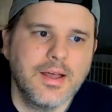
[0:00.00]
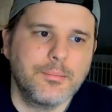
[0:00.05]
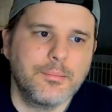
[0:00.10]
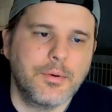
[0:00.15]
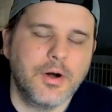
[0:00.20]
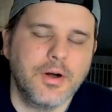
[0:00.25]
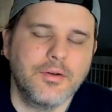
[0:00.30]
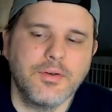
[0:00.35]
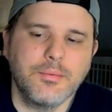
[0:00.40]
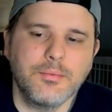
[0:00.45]

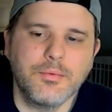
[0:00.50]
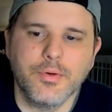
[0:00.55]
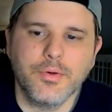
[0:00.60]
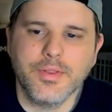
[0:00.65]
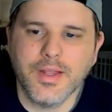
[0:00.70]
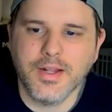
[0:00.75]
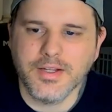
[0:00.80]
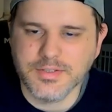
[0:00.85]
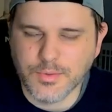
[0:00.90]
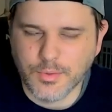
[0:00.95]
Part of him doing
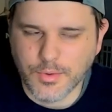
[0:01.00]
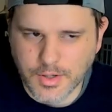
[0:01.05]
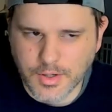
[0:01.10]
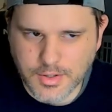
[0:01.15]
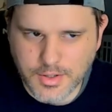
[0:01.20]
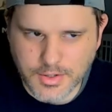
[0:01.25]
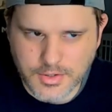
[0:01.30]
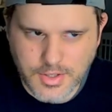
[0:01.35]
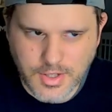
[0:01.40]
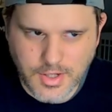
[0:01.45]
that is scoring a
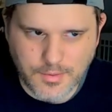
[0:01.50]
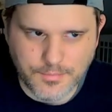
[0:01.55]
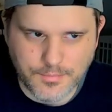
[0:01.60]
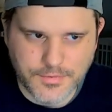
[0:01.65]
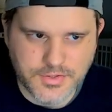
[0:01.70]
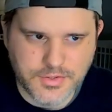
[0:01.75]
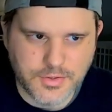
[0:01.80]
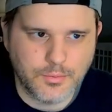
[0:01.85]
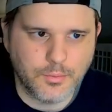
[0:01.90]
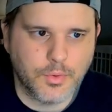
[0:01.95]
touchdown.
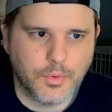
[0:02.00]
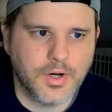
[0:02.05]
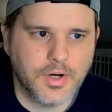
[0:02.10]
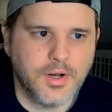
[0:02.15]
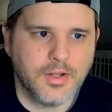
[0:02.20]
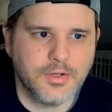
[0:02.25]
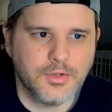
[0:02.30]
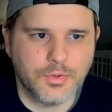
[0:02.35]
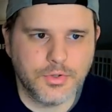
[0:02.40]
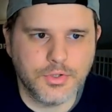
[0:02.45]
So we're going
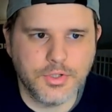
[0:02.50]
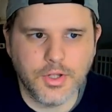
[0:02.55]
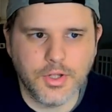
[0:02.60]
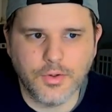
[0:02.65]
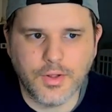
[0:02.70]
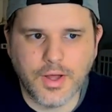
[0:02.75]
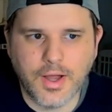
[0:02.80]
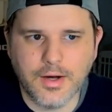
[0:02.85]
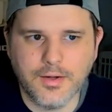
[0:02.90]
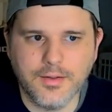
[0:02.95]
to take George
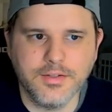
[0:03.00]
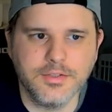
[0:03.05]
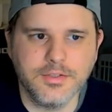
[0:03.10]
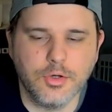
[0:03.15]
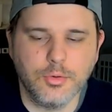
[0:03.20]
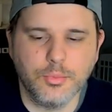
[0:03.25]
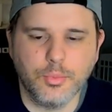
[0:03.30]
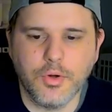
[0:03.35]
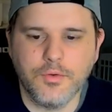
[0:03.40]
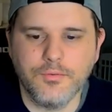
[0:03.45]
Kittle higher than
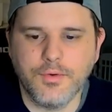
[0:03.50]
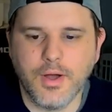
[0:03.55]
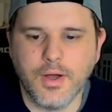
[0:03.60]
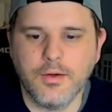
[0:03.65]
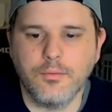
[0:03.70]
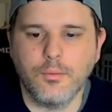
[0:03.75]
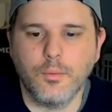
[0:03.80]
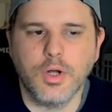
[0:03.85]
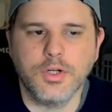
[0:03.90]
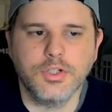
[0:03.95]

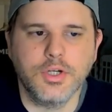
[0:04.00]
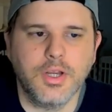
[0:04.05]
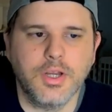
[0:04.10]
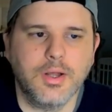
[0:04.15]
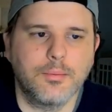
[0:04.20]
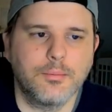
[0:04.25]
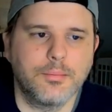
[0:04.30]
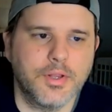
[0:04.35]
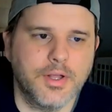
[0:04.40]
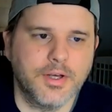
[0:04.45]
0.5 rushing
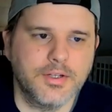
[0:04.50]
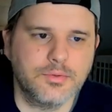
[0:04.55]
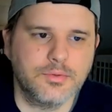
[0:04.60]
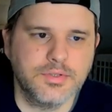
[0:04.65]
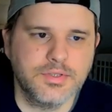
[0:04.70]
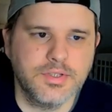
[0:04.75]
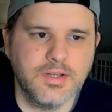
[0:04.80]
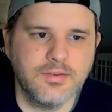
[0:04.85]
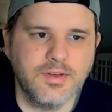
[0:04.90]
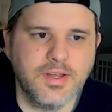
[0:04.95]
plus
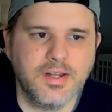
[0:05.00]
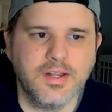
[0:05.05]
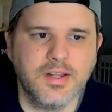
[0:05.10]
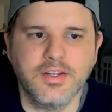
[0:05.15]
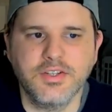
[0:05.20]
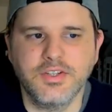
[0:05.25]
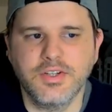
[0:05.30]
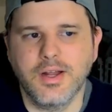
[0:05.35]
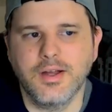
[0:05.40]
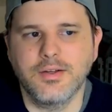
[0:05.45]
receiving
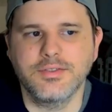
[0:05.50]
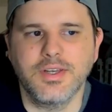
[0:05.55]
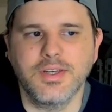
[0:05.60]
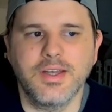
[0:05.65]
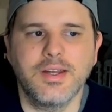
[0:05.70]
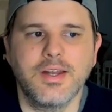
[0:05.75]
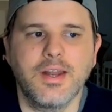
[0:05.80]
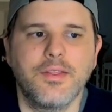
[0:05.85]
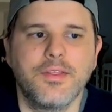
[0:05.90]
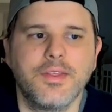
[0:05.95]
touchdowns
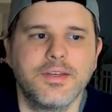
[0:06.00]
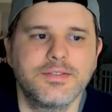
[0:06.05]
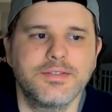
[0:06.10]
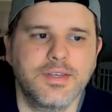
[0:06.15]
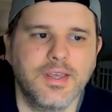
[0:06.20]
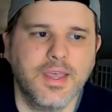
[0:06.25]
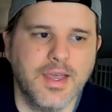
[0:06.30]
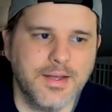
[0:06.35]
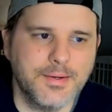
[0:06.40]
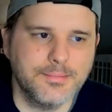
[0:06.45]
in this
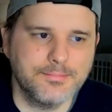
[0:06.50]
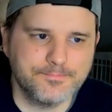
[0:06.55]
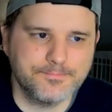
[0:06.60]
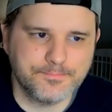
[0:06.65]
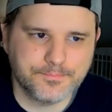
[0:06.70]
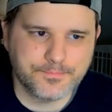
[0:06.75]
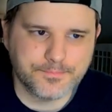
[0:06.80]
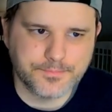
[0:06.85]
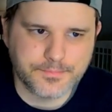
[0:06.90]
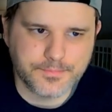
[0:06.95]
game.
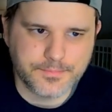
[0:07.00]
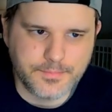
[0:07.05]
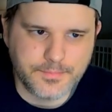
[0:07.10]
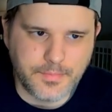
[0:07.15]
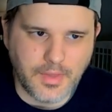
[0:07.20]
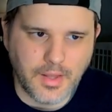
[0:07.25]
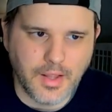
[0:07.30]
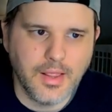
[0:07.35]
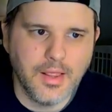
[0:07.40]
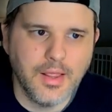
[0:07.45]

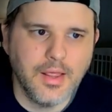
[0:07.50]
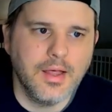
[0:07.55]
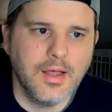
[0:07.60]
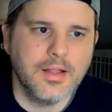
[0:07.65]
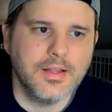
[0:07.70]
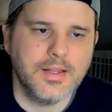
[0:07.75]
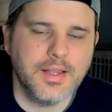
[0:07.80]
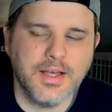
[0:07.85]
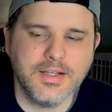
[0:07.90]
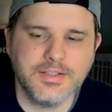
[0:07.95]

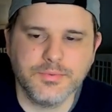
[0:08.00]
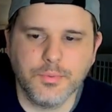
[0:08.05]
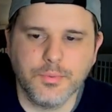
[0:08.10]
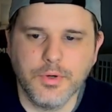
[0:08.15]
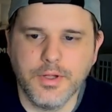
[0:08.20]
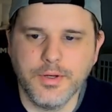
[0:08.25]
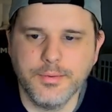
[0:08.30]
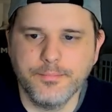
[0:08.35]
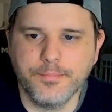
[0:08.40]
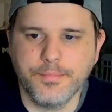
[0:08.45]
Last
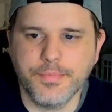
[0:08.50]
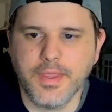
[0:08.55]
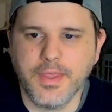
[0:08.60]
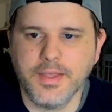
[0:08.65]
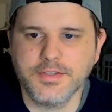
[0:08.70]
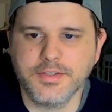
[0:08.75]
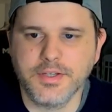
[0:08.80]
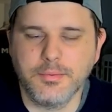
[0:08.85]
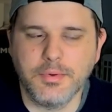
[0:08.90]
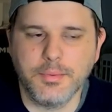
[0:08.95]
one
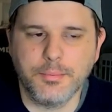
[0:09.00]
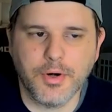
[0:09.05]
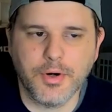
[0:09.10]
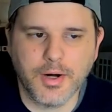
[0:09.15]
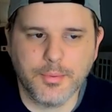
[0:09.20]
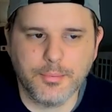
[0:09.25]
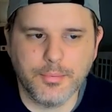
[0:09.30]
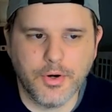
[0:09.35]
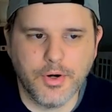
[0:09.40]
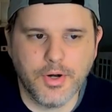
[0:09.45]
is going to be
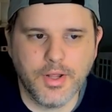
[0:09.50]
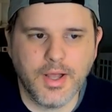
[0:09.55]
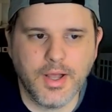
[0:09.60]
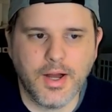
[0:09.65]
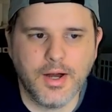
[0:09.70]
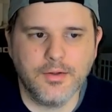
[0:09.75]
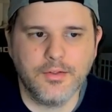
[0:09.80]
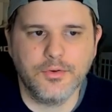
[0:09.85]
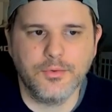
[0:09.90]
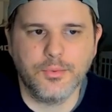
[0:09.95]
Brock Purdy
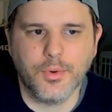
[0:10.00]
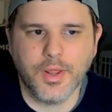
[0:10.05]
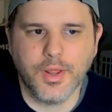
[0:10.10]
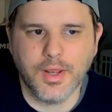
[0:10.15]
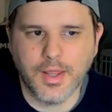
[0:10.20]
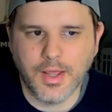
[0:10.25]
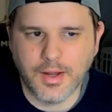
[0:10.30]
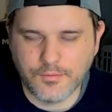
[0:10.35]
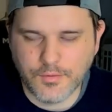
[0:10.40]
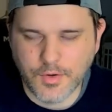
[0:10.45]
higher than
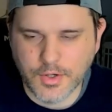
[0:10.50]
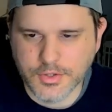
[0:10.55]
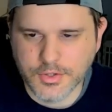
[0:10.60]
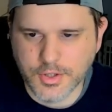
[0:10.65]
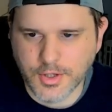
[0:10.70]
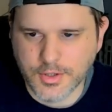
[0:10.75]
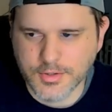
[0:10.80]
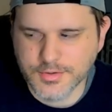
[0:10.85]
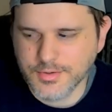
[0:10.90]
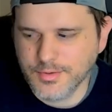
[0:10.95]
20.5 rush
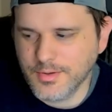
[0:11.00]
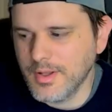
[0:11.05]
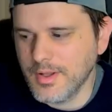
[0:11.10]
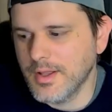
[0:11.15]
yards.